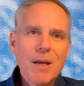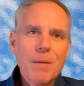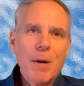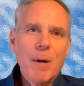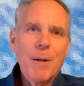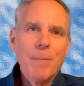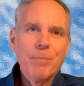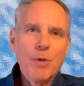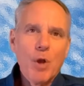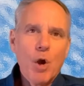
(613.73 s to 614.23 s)

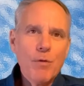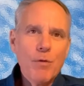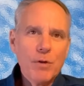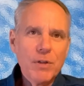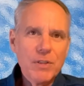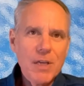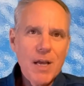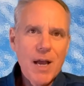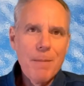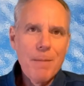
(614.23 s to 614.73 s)
But over
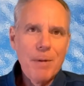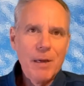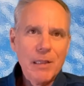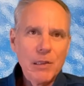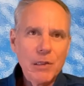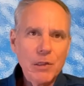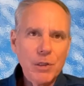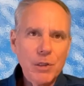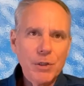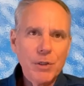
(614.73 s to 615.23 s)
time, I
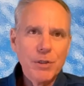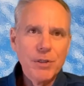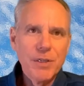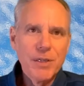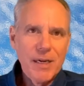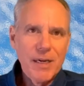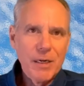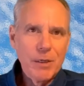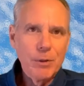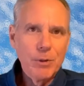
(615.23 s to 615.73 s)
learned
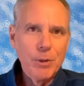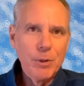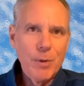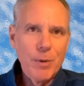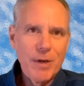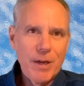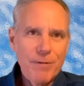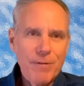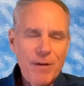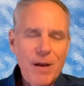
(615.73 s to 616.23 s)
and I grew,
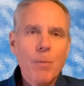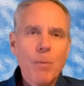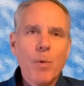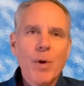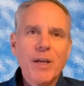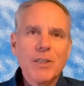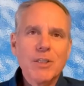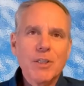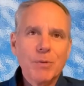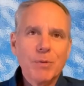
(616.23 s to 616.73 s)
and I found
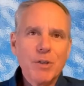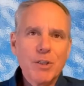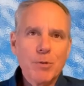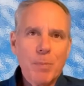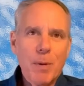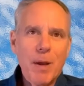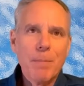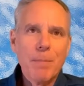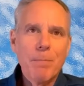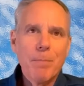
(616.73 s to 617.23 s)
ways to
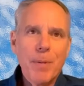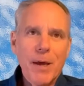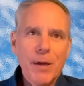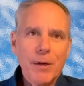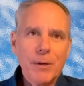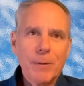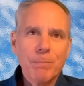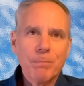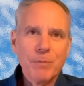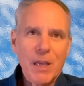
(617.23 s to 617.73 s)
respond
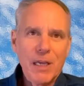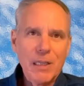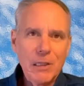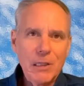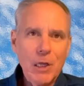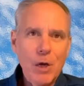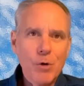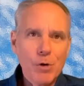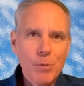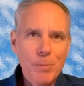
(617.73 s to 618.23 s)
better and
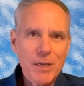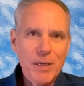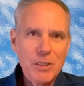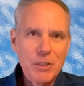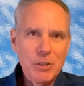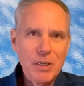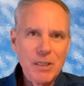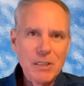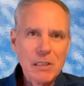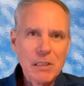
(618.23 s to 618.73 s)
lower my
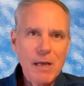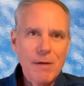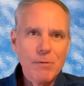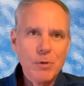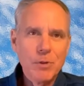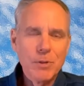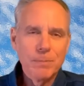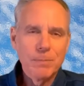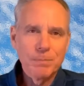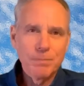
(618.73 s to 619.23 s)
stress
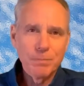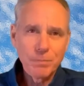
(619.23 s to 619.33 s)
levels.